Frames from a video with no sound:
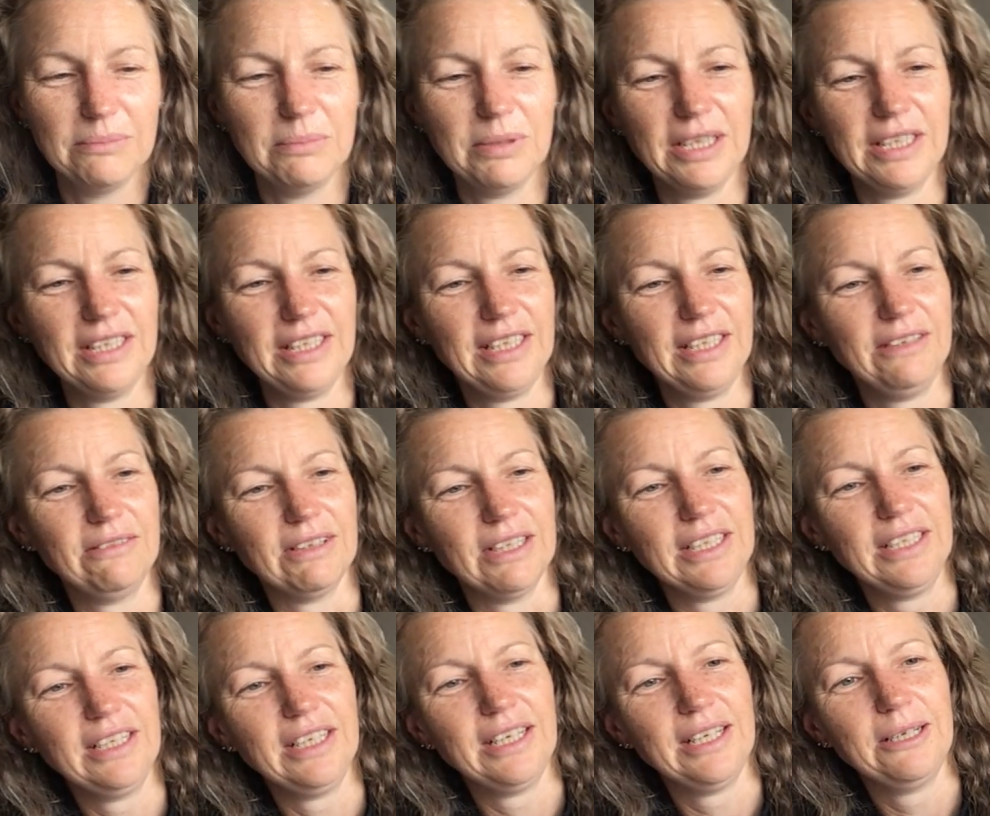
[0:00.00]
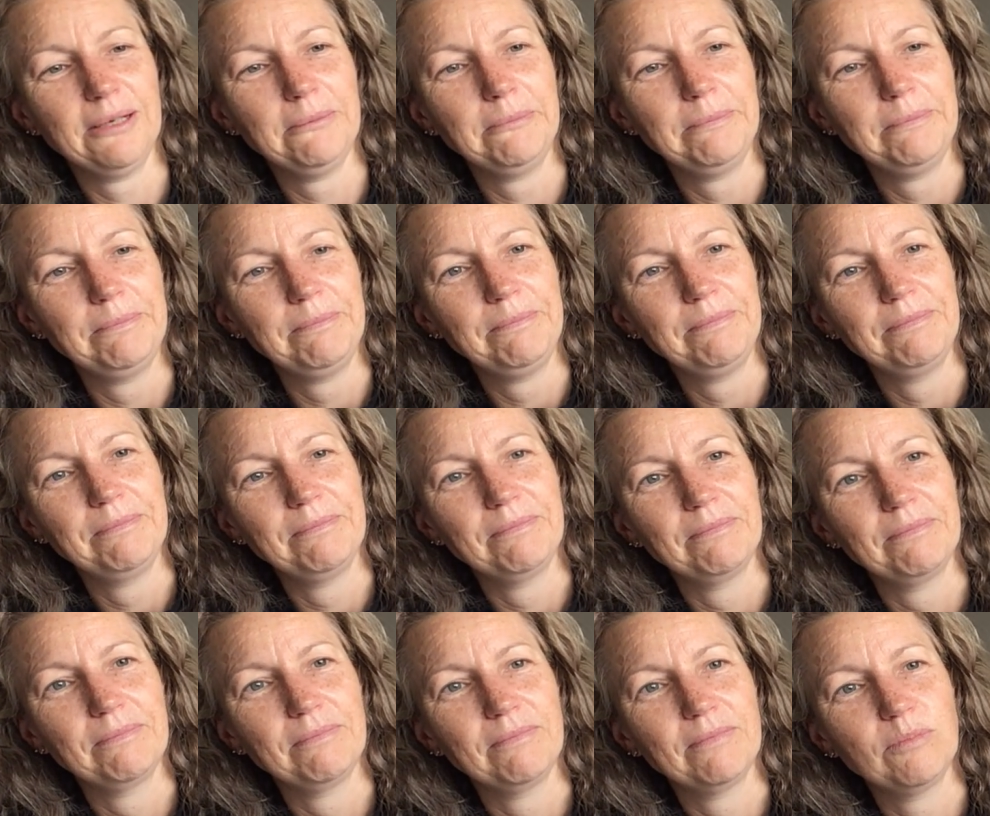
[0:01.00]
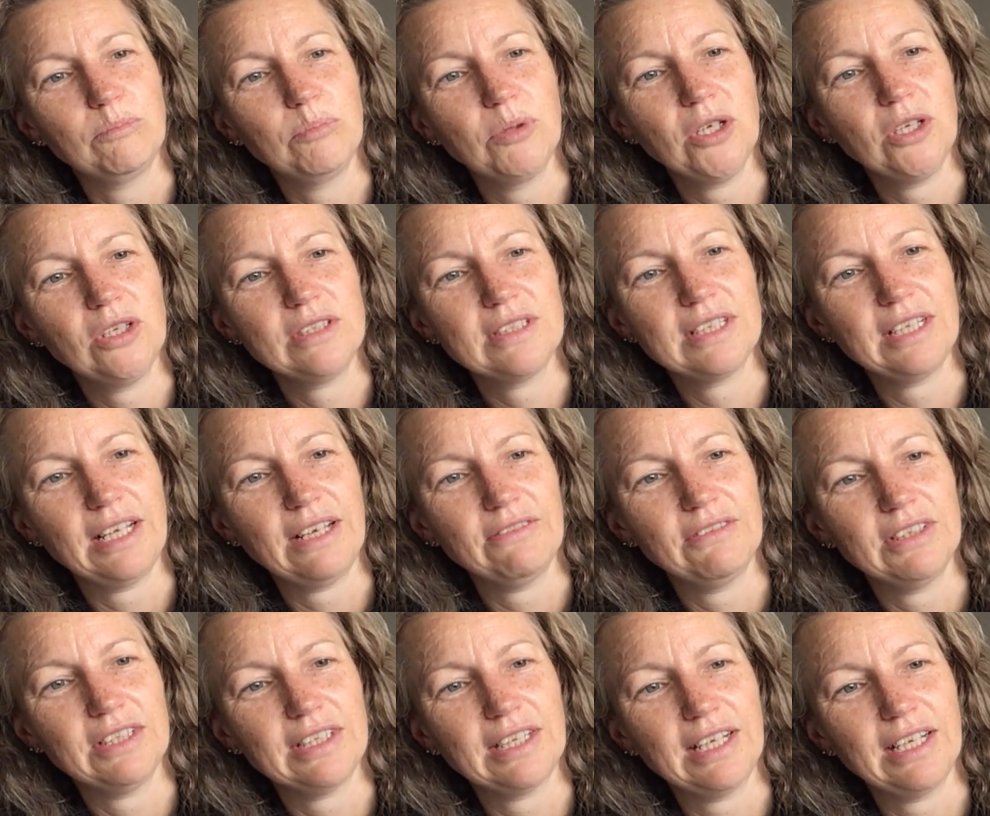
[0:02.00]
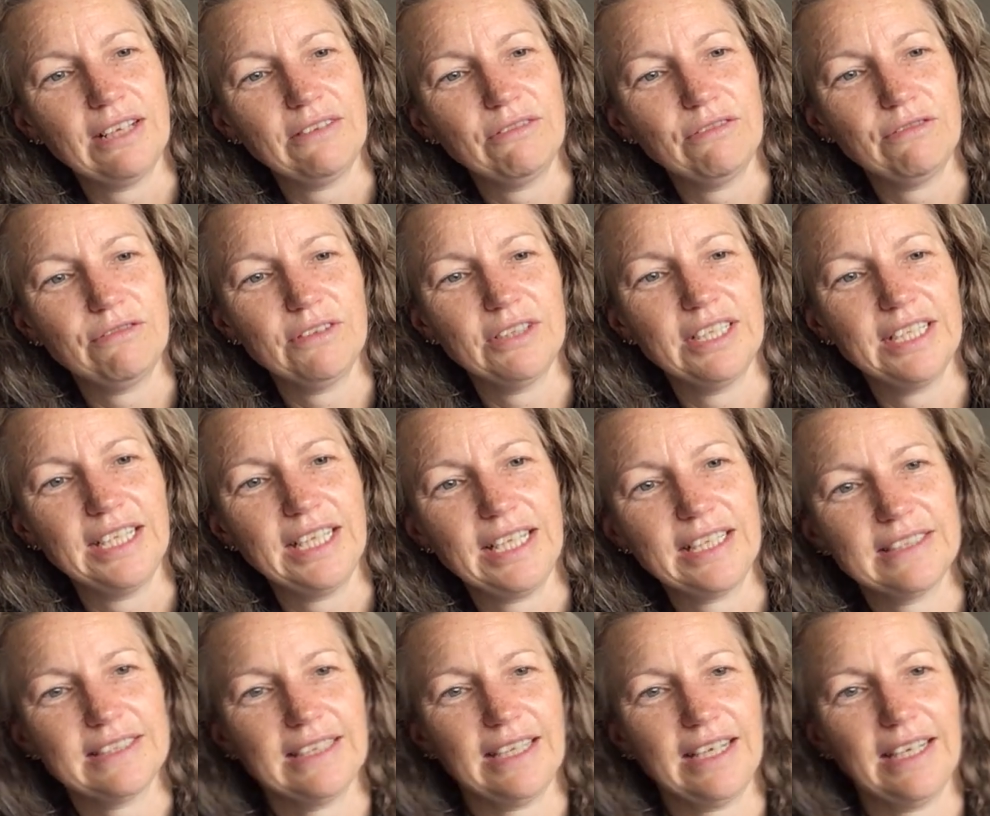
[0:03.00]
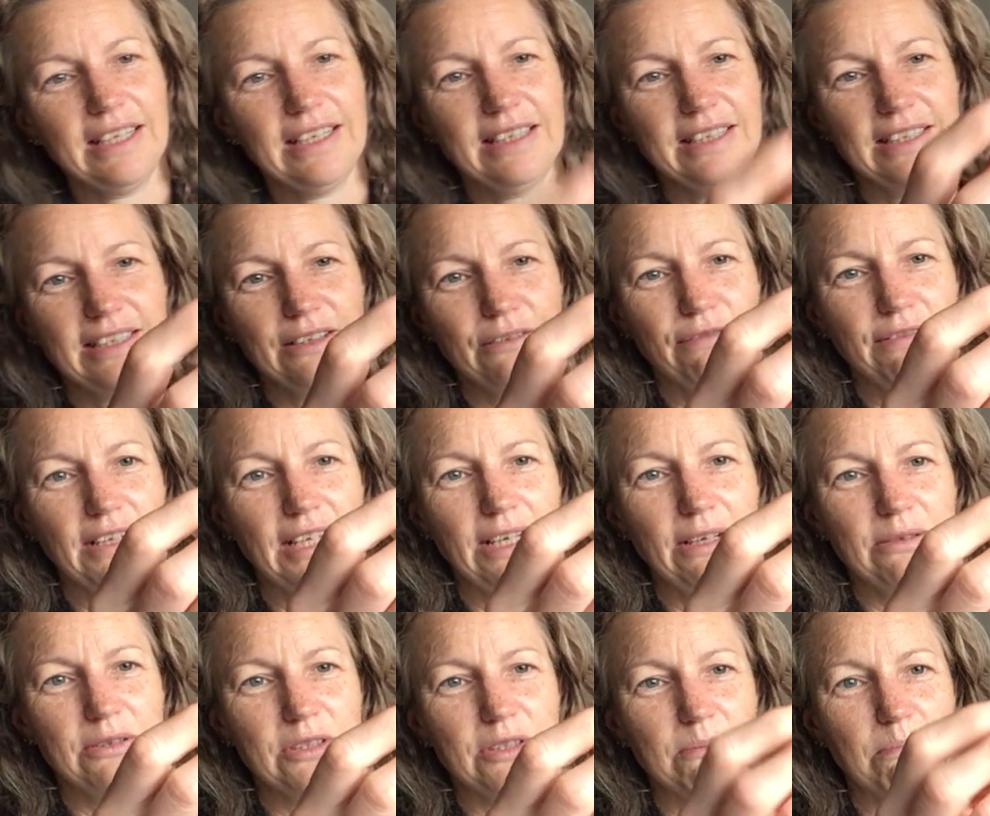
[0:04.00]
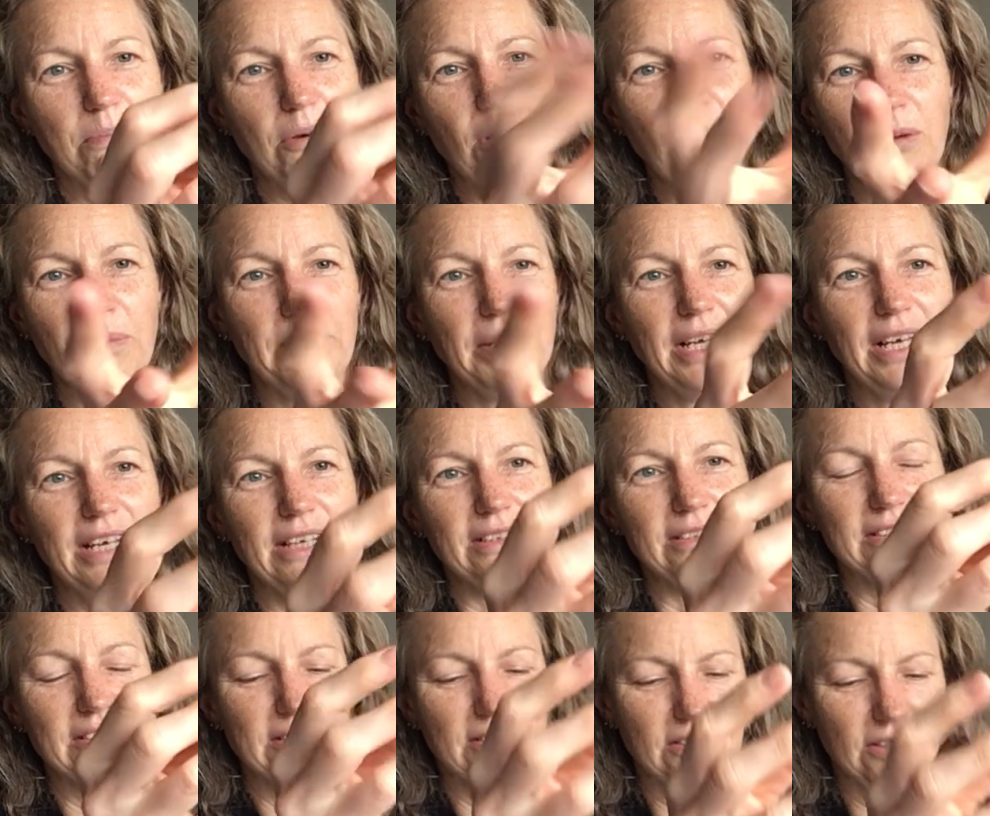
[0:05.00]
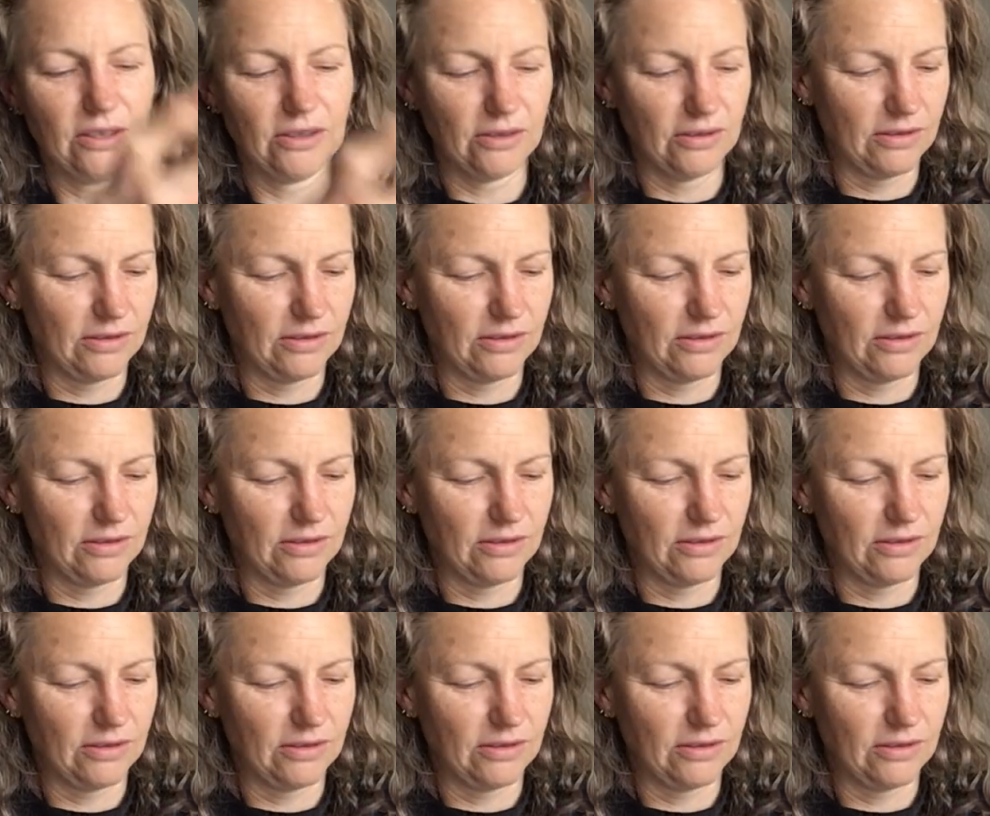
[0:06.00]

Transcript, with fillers: But anyway, um, birds love it. They love it for the nectar. The flowers pop out. So